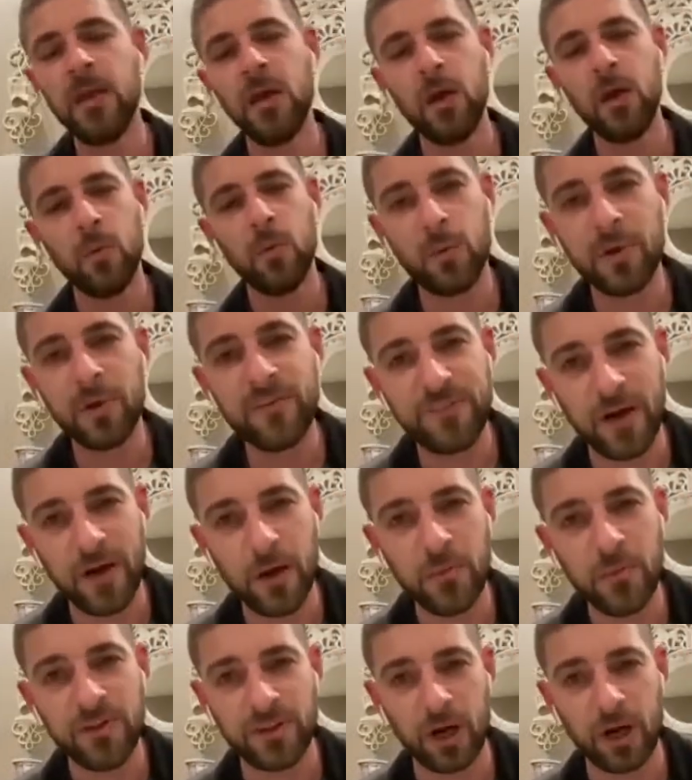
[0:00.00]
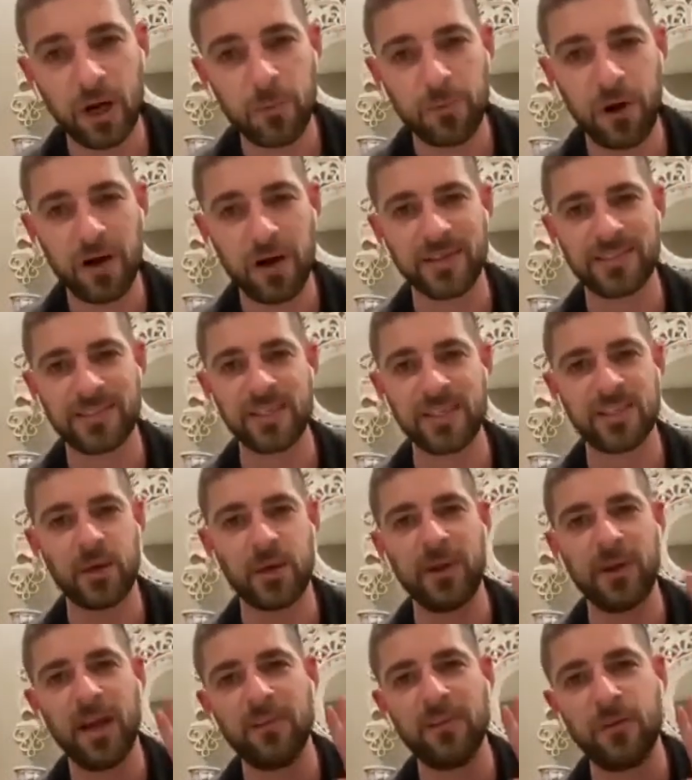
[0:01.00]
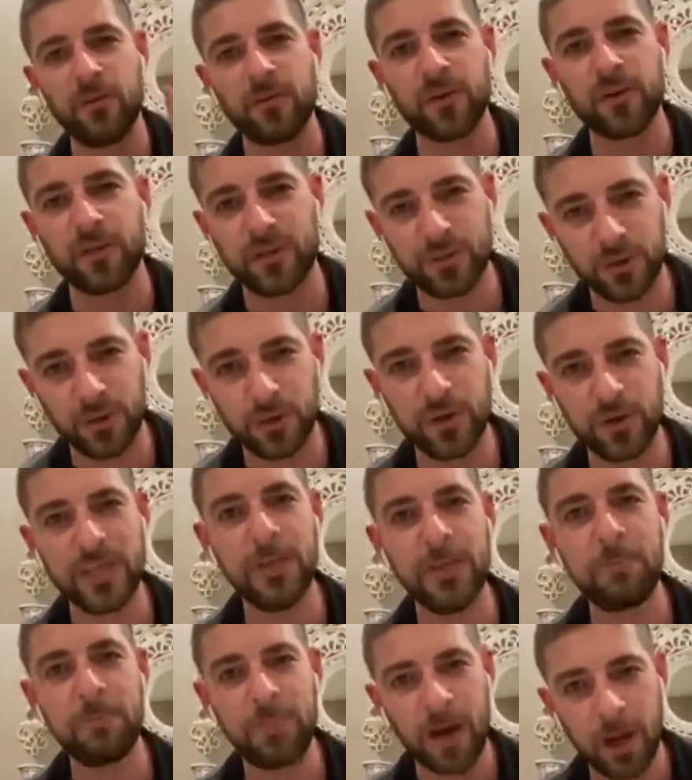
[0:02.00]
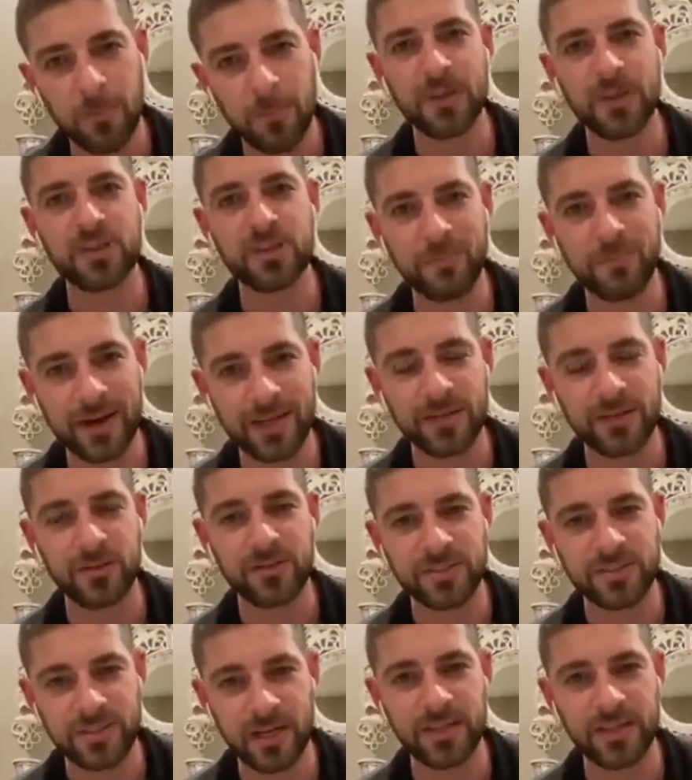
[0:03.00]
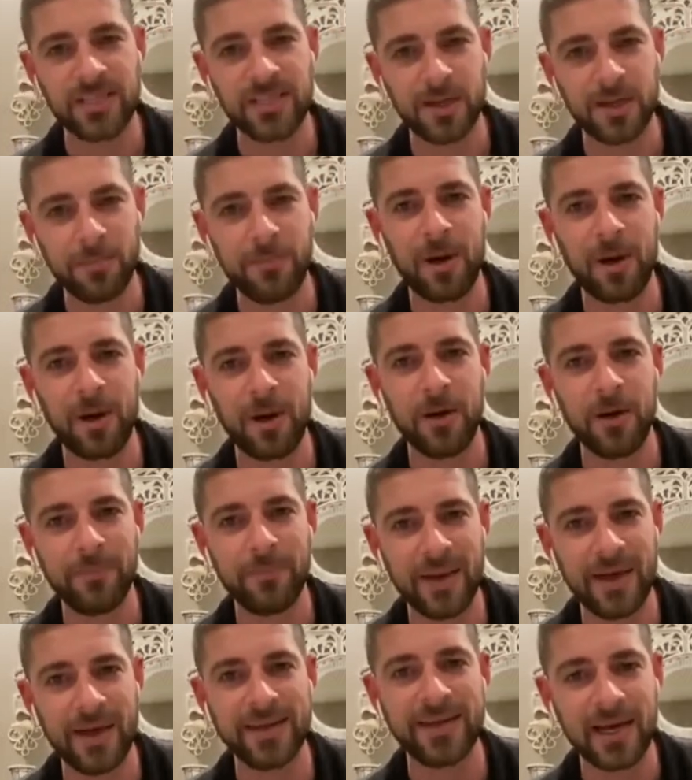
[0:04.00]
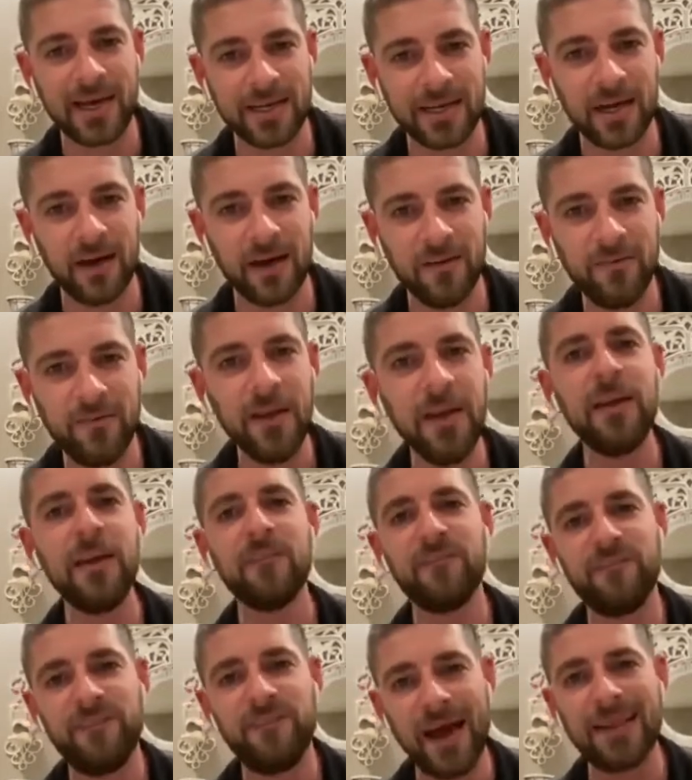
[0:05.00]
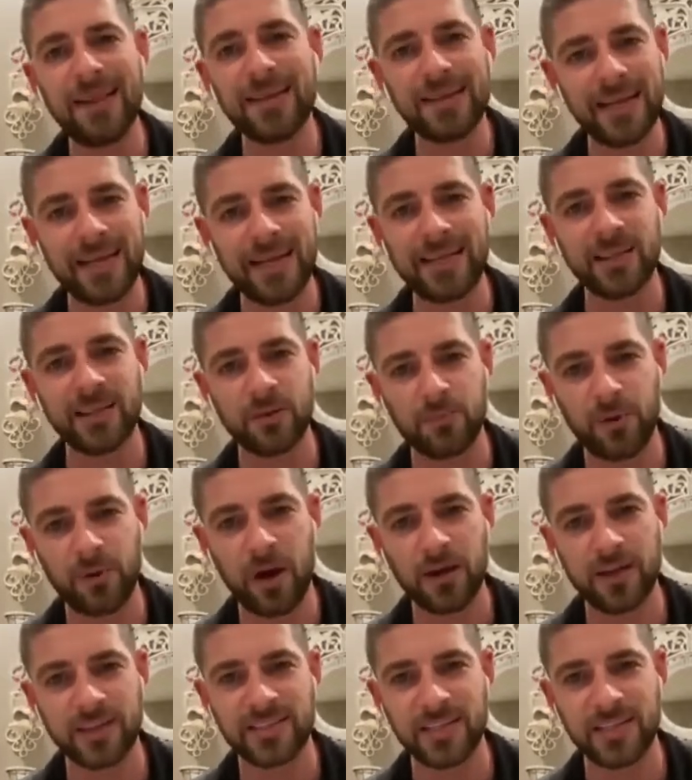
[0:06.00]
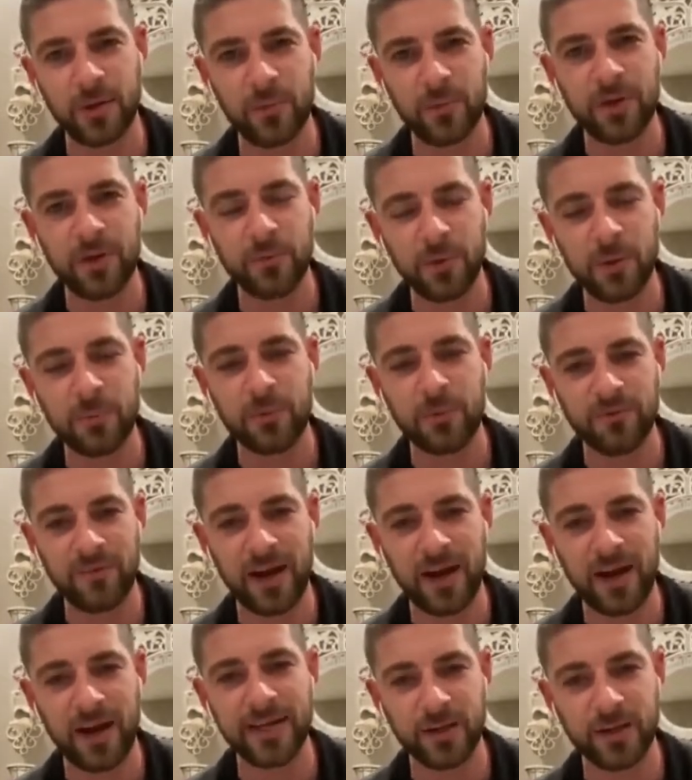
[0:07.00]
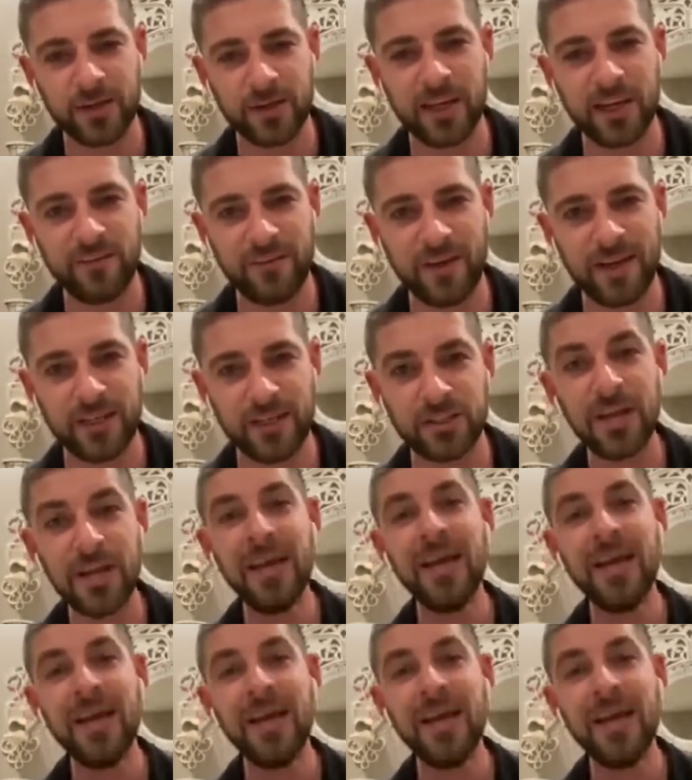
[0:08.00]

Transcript: What we found with our products is that we have over 30 published medical studies on PubMed.gov validating the products that we provide here at LifeVantage.